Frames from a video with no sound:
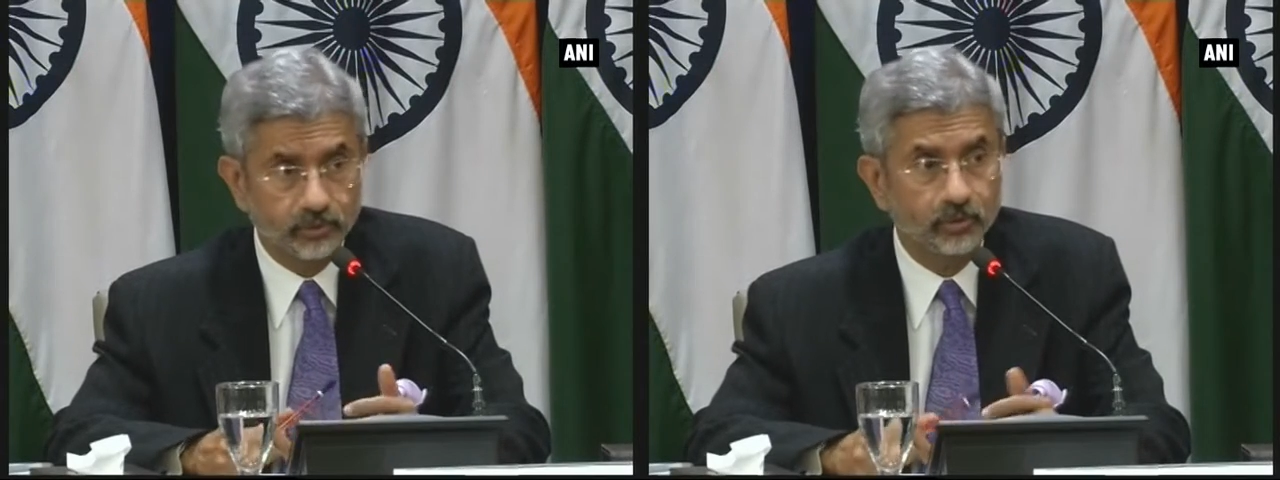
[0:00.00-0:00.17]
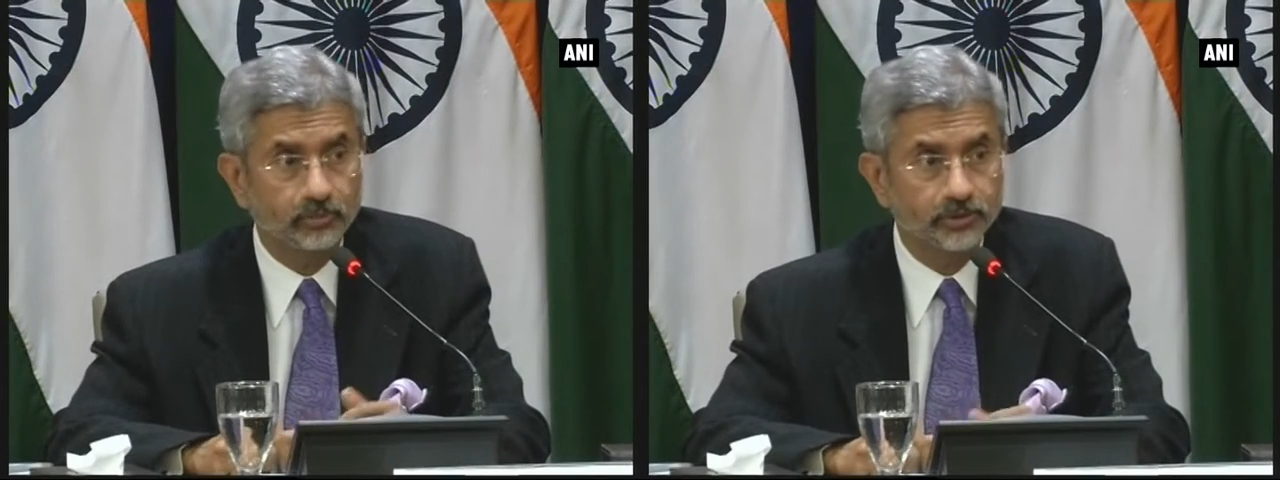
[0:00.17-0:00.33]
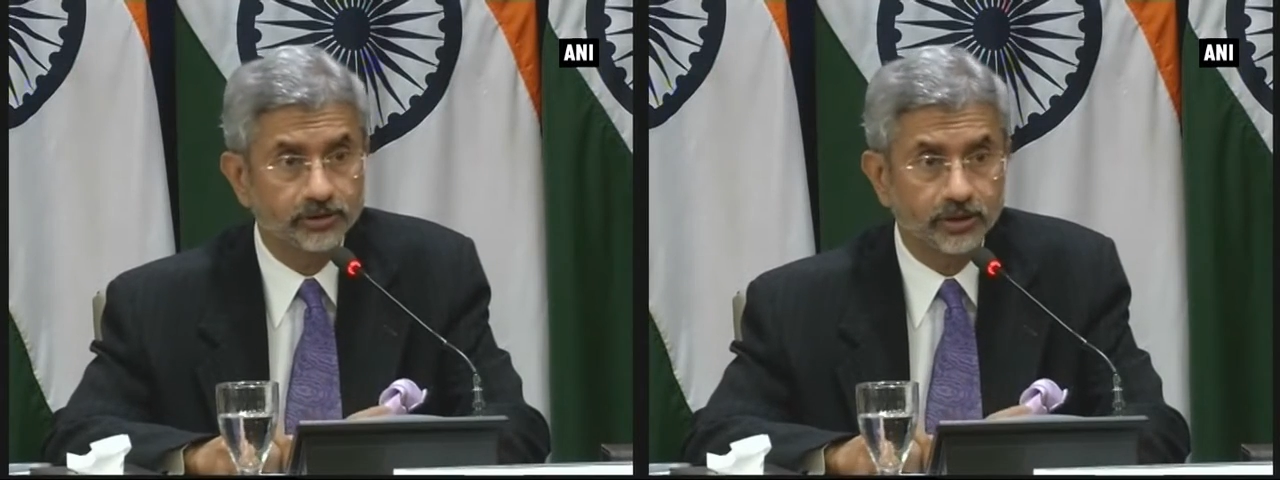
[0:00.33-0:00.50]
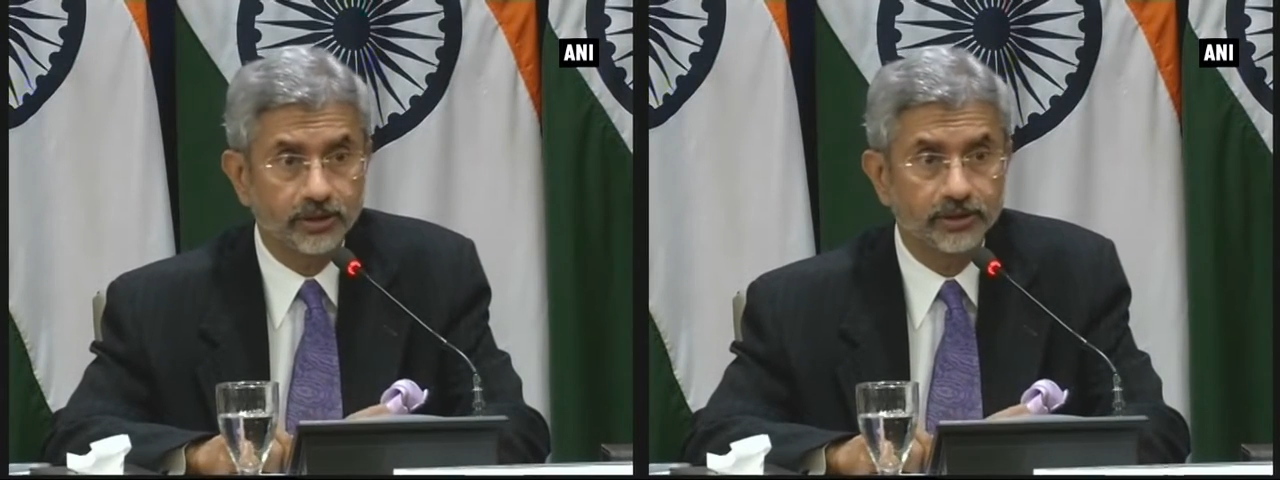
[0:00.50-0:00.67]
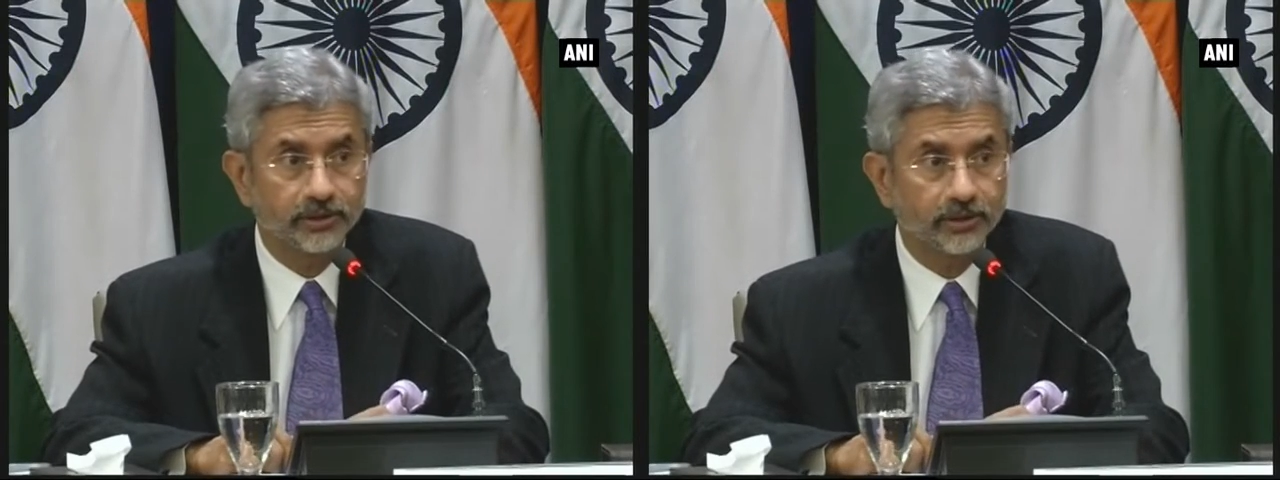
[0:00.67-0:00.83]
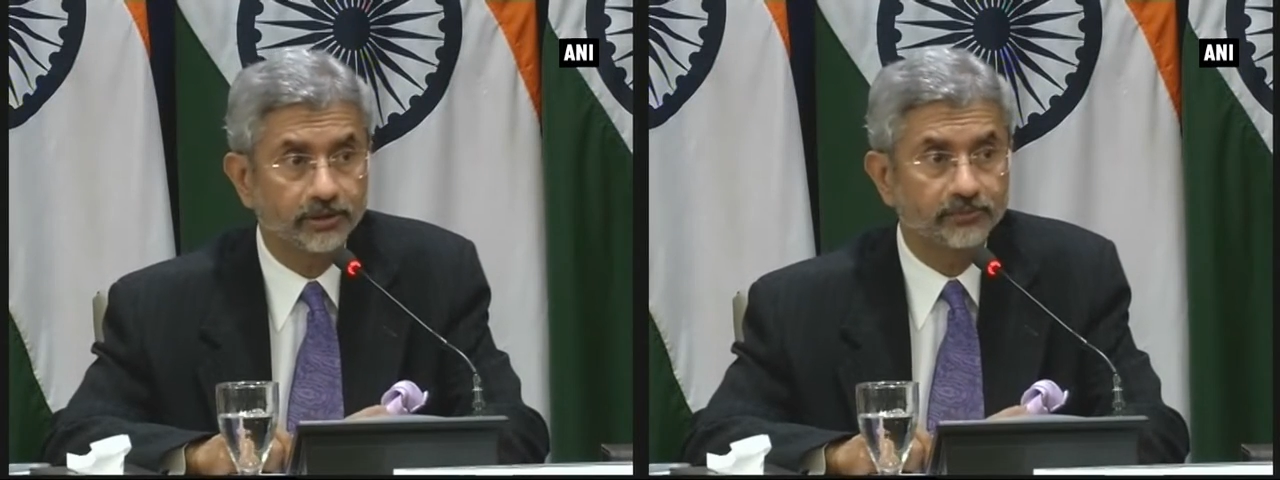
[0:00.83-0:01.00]

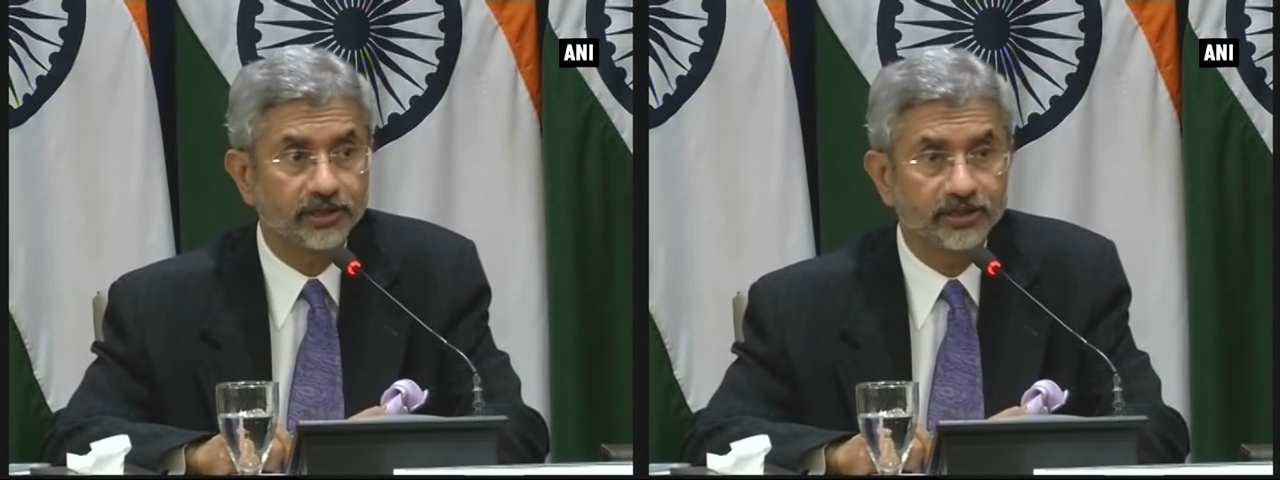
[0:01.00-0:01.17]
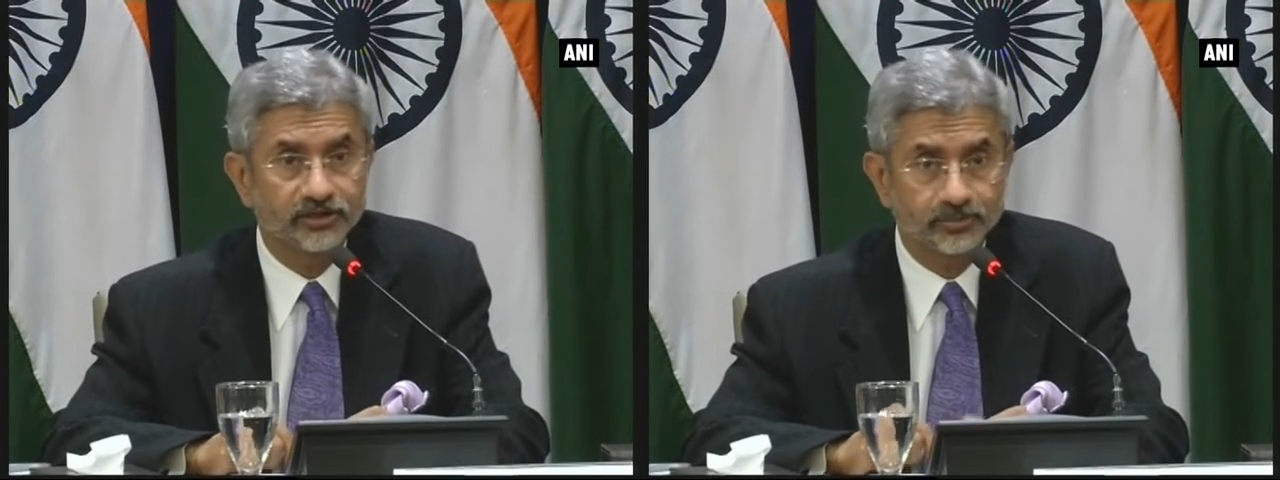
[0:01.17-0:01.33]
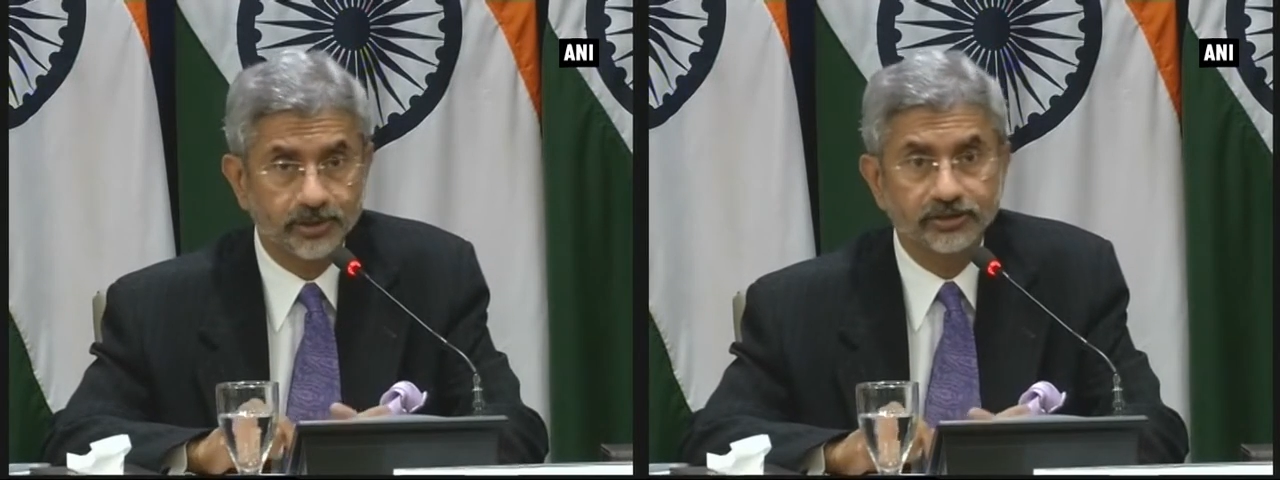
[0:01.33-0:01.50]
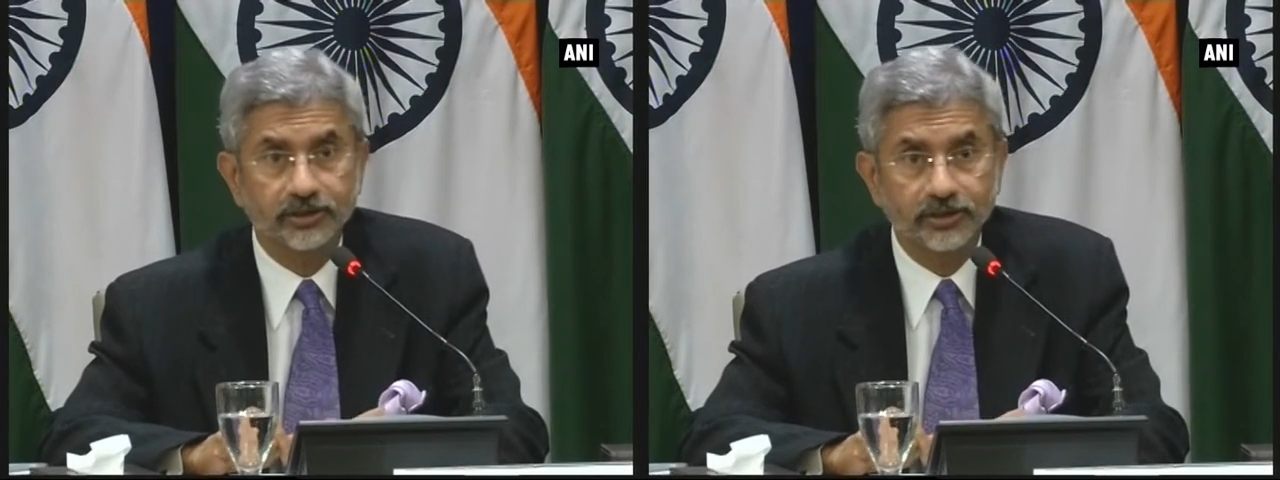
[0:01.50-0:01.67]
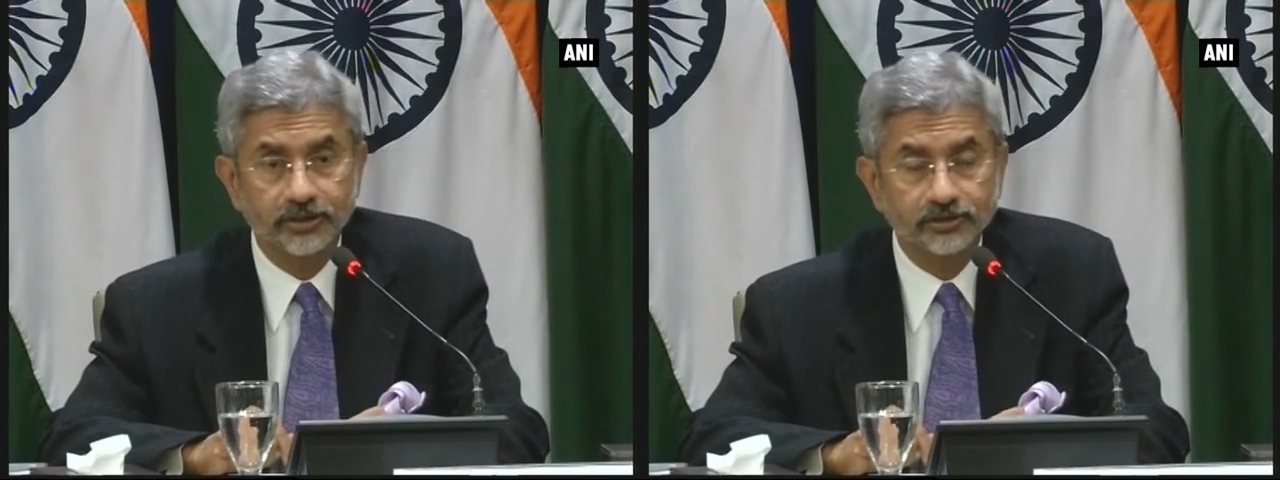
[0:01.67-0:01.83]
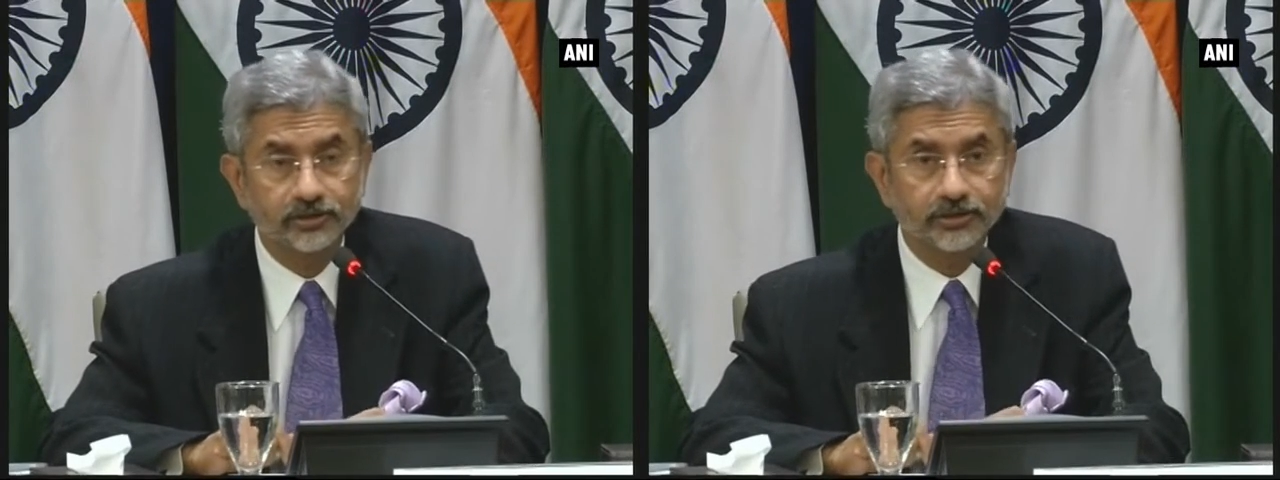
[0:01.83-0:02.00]
obviously a very special
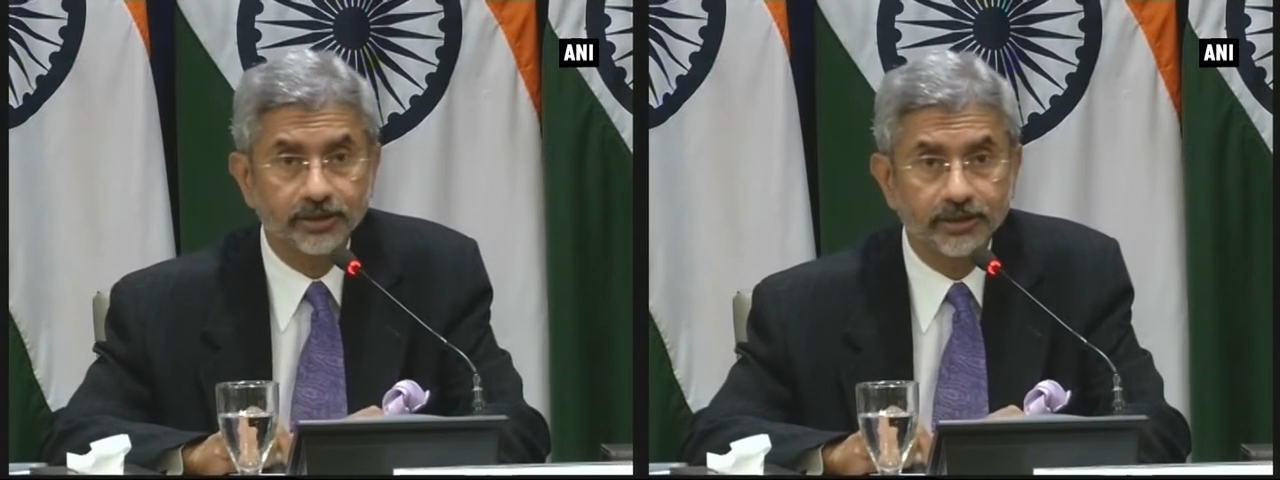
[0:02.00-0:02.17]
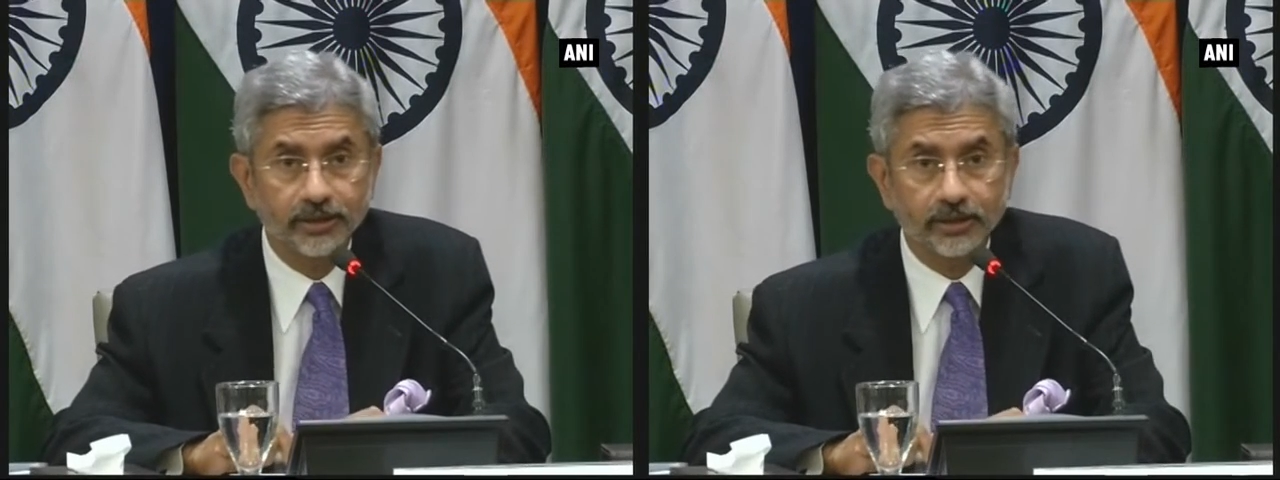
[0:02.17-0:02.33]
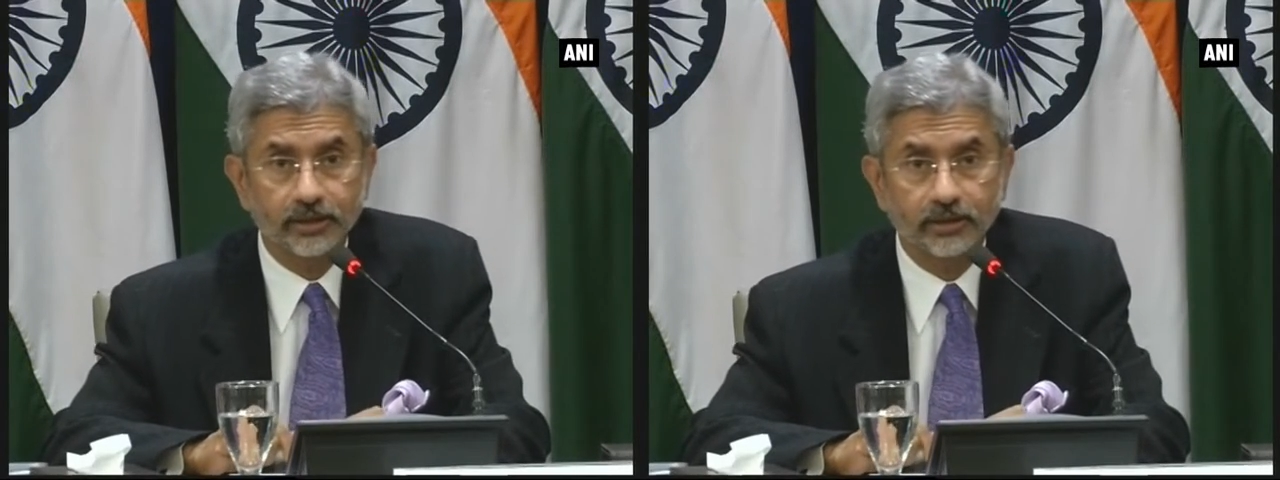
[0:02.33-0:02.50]
history,